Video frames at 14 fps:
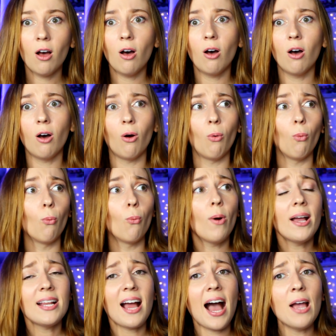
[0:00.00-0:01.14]
Oh,
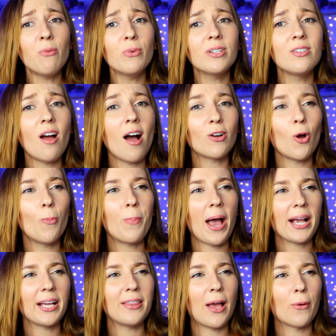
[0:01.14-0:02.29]
what? I would not go
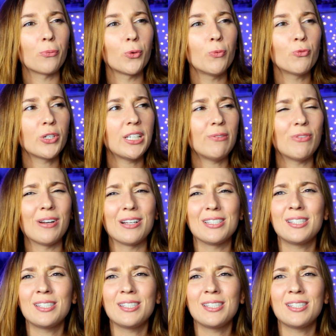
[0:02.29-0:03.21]
back in that room for even a